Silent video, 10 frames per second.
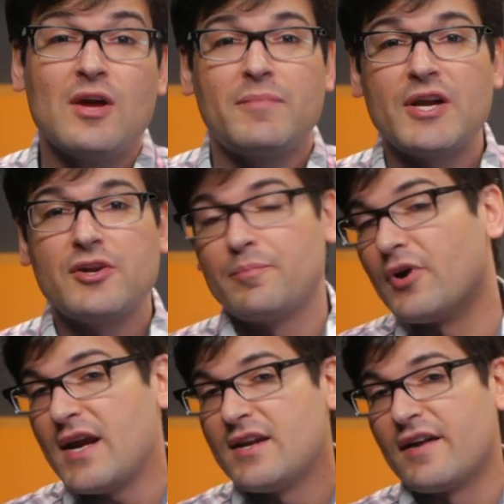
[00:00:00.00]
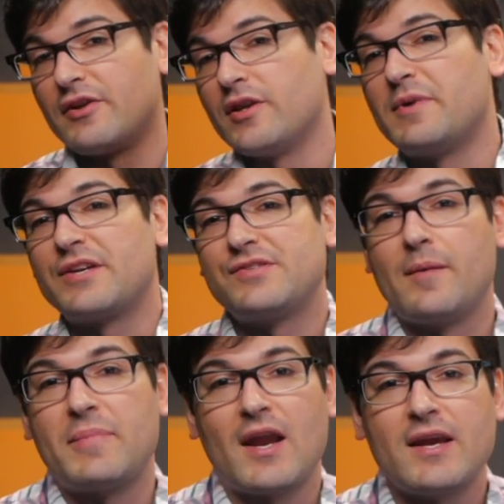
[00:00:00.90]
but your brain definitely picks
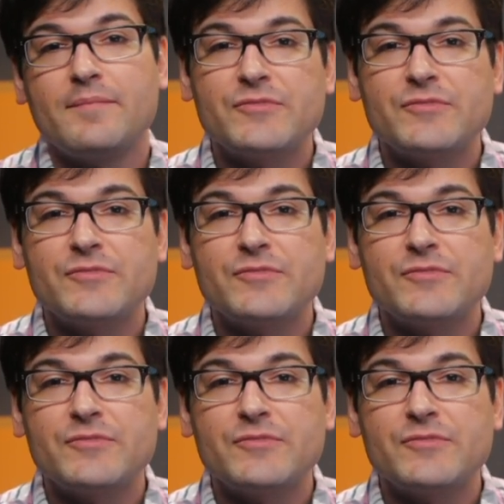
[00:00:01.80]
up on it,